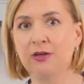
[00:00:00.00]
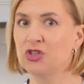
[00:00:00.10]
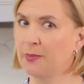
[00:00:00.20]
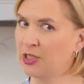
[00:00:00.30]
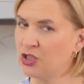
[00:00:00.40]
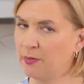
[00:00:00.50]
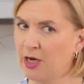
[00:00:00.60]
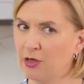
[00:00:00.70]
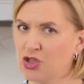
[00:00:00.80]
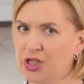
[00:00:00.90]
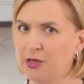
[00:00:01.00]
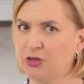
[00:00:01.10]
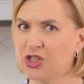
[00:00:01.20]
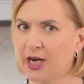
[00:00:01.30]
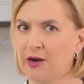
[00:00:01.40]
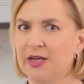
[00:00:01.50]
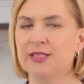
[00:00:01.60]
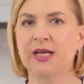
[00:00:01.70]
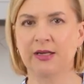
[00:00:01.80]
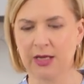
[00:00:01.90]
She mentioned maraschino
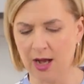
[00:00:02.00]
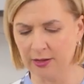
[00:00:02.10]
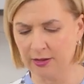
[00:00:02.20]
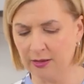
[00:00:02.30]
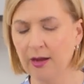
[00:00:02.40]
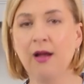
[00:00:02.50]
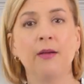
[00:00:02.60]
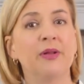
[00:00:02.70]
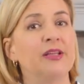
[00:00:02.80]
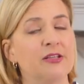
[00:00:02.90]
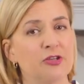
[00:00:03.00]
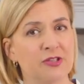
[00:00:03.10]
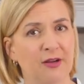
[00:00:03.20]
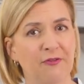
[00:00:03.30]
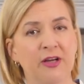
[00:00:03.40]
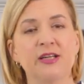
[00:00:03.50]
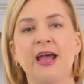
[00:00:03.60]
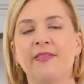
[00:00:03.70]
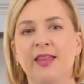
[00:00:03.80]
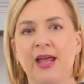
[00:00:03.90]
cherries and color, but these are different
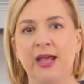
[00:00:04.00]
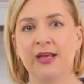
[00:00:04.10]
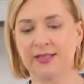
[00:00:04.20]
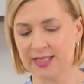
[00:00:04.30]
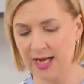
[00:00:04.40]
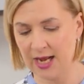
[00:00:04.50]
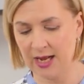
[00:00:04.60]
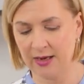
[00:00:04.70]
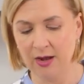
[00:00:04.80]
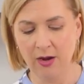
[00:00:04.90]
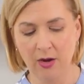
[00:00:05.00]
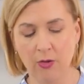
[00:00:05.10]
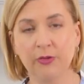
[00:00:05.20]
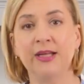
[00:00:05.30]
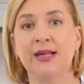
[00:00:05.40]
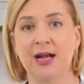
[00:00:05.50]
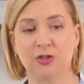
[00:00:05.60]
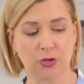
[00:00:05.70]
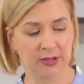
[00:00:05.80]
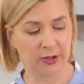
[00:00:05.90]
and they contain only
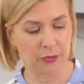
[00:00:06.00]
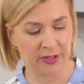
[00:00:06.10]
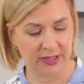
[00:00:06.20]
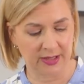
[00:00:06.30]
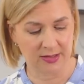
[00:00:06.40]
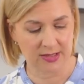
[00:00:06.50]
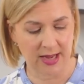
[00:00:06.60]
natural ingredients.